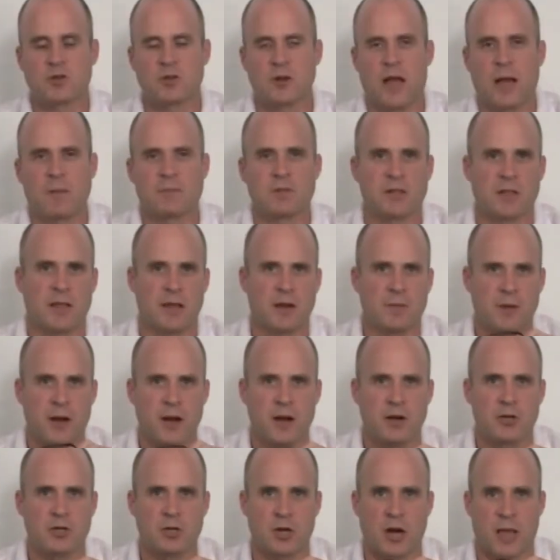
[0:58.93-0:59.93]
the strap to let them
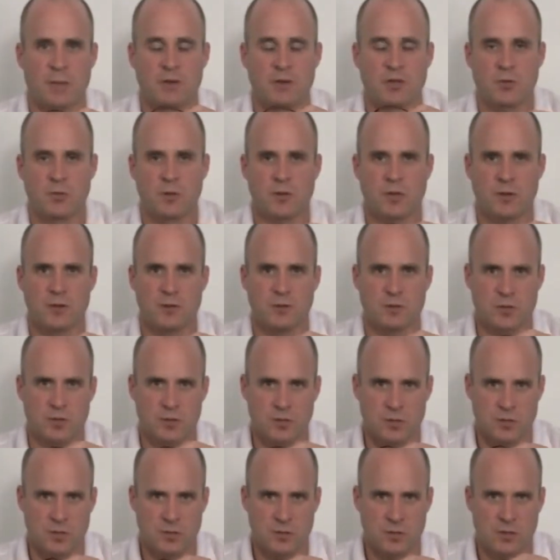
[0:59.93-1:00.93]
air dry between
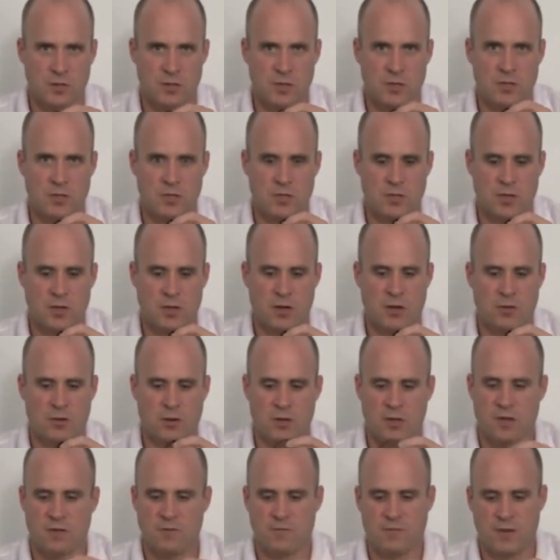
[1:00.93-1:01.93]
uses.
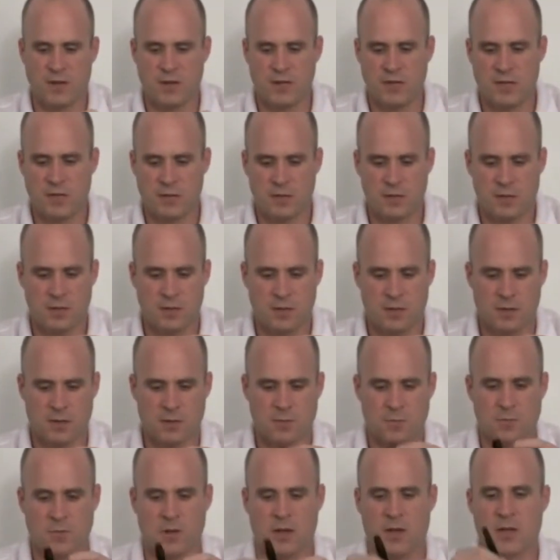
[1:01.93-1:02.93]
So, convenient,
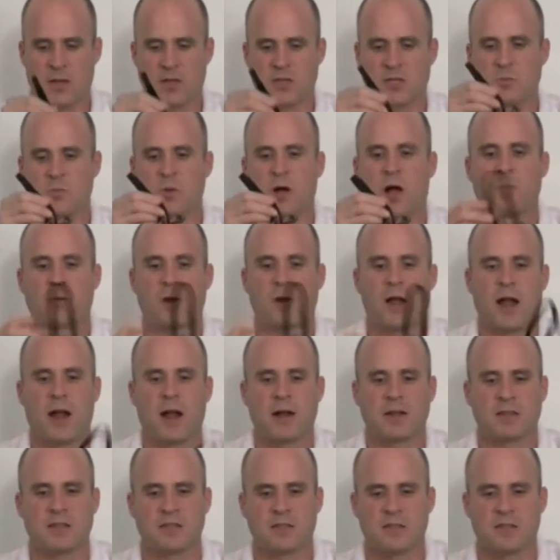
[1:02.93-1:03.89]
small product